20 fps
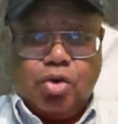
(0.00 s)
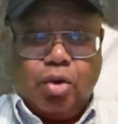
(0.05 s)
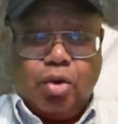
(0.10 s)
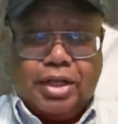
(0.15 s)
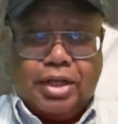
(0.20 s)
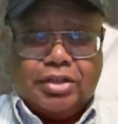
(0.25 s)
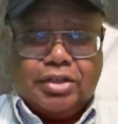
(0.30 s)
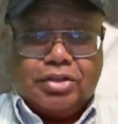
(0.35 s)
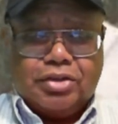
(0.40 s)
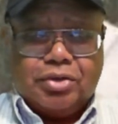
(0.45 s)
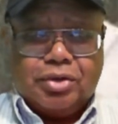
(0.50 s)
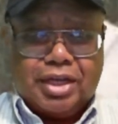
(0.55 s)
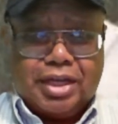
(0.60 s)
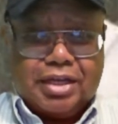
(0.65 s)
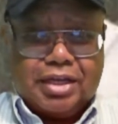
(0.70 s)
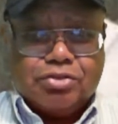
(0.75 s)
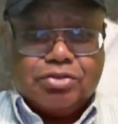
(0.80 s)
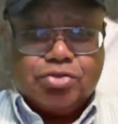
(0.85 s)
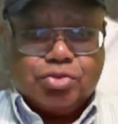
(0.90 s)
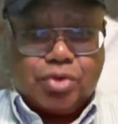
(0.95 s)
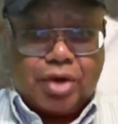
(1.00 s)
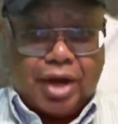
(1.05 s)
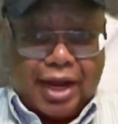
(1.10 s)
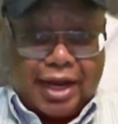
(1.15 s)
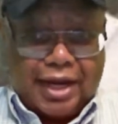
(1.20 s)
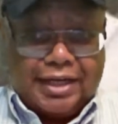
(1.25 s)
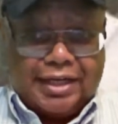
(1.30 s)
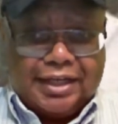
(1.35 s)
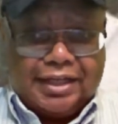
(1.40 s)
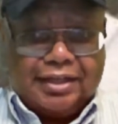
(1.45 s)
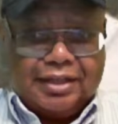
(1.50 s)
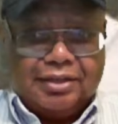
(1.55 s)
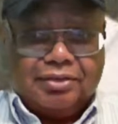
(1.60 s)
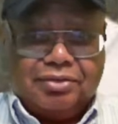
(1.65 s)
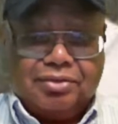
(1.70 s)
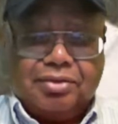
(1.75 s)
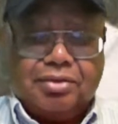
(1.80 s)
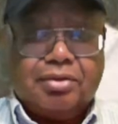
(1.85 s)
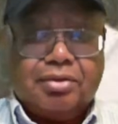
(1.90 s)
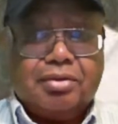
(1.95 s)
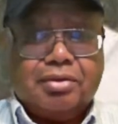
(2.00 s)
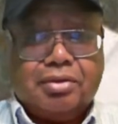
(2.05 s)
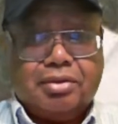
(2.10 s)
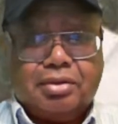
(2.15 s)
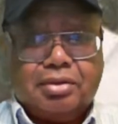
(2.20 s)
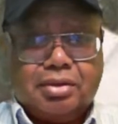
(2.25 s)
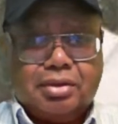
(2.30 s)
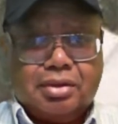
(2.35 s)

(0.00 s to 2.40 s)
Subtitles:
according to his writings,